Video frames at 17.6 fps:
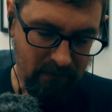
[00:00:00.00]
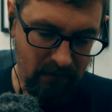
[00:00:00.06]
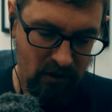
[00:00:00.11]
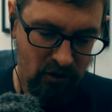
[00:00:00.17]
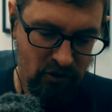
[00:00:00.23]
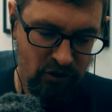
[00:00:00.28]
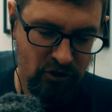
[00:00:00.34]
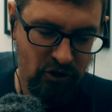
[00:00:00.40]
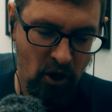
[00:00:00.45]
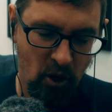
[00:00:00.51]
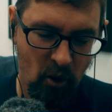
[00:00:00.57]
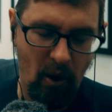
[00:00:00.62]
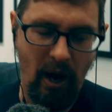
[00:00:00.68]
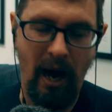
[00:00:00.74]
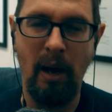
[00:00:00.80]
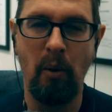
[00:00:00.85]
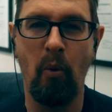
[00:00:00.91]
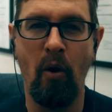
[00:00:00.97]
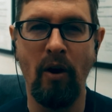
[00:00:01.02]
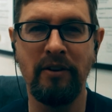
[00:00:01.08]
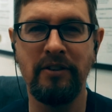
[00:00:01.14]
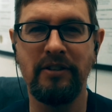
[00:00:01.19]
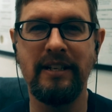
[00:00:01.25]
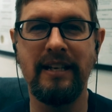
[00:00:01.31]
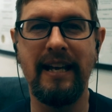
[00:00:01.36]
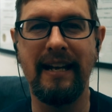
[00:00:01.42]
So I want
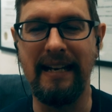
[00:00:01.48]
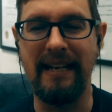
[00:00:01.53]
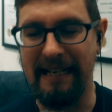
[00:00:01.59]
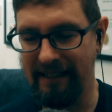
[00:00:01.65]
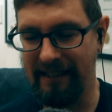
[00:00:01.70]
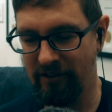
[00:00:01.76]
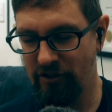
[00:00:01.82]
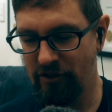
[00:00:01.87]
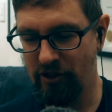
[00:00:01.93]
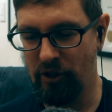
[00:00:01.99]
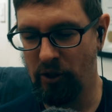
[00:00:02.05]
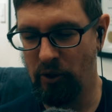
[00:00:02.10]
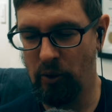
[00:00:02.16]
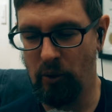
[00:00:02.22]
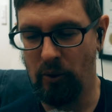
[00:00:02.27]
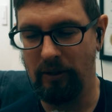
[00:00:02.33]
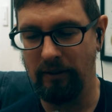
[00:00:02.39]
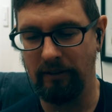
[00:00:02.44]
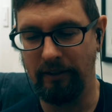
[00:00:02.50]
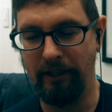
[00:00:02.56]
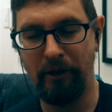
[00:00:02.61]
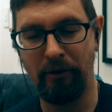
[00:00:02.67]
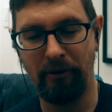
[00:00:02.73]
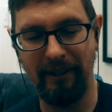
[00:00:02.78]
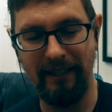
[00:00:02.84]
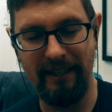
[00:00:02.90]
to get into
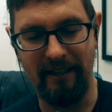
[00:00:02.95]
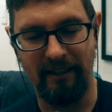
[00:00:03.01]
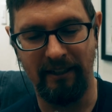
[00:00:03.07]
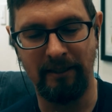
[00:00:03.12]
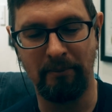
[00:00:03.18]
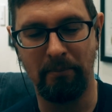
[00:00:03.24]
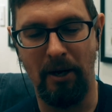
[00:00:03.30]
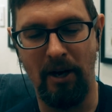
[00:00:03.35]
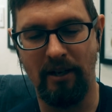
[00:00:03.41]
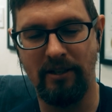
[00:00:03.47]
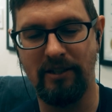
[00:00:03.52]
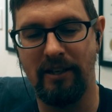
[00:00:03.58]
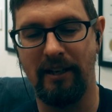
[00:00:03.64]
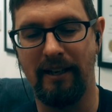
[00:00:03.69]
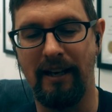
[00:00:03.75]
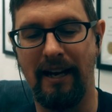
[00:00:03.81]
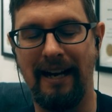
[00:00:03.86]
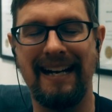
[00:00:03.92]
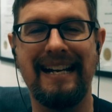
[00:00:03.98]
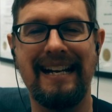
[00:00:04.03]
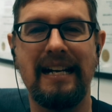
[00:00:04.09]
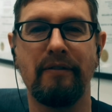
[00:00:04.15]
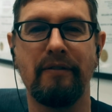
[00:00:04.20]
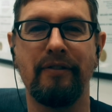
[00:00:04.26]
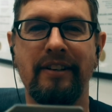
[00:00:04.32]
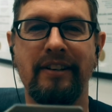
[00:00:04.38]
literally unboxing. I
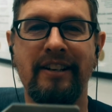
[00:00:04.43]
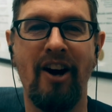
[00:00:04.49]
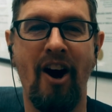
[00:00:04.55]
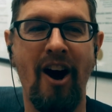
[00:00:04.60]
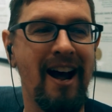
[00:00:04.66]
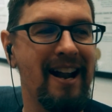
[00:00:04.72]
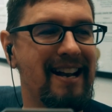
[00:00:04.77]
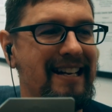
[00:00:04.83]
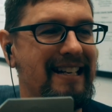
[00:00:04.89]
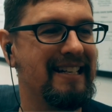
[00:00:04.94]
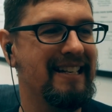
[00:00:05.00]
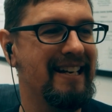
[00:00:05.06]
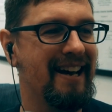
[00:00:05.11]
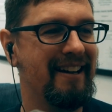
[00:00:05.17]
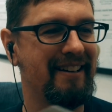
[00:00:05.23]
have not yet